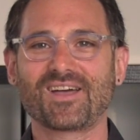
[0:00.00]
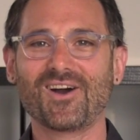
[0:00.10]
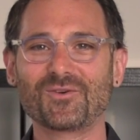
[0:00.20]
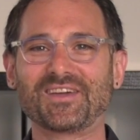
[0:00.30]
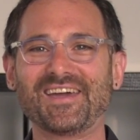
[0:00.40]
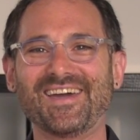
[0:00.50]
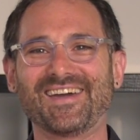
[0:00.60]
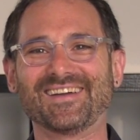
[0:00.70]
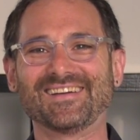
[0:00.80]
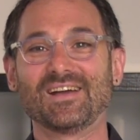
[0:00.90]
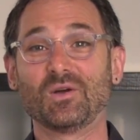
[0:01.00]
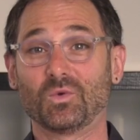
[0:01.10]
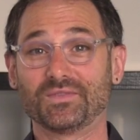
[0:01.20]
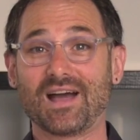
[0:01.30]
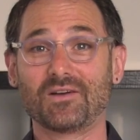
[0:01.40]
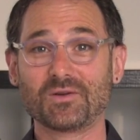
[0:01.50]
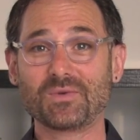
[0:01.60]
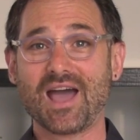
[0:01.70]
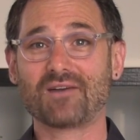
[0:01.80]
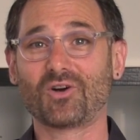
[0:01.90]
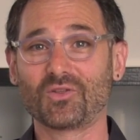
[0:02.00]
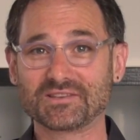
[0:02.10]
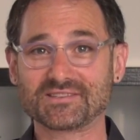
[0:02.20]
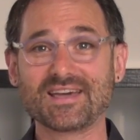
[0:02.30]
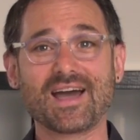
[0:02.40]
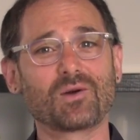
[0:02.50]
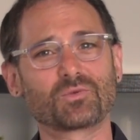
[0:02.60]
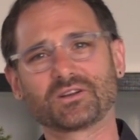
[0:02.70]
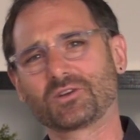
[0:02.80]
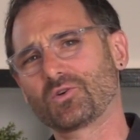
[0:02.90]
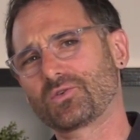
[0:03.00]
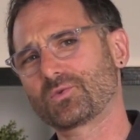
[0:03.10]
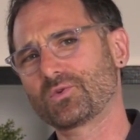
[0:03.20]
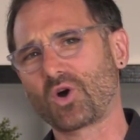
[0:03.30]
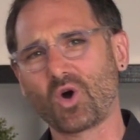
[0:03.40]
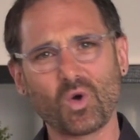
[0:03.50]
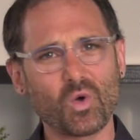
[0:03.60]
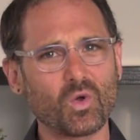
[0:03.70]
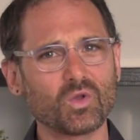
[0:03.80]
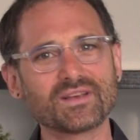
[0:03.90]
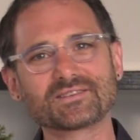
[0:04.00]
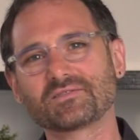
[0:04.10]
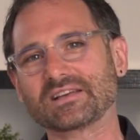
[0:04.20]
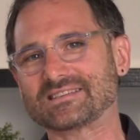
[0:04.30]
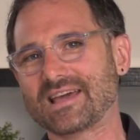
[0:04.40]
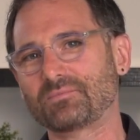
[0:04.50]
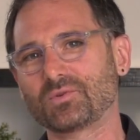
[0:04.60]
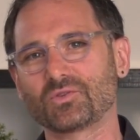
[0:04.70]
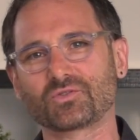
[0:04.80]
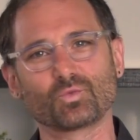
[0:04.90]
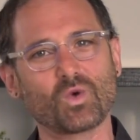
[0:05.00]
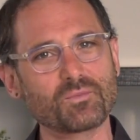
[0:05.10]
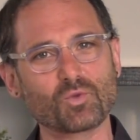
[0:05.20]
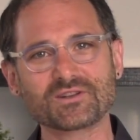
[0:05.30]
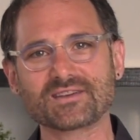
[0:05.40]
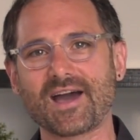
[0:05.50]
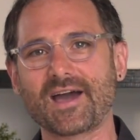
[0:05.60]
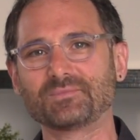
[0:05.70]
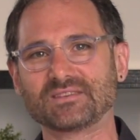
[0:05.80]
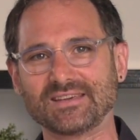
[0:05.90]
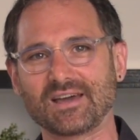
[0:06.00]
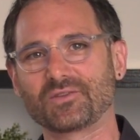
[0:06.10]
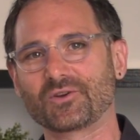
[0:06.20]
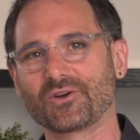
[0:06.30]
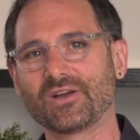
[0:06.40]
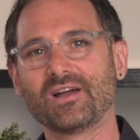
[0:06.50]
Okay, now that we have all this down, we're going to go through the whole list of examples one more time together,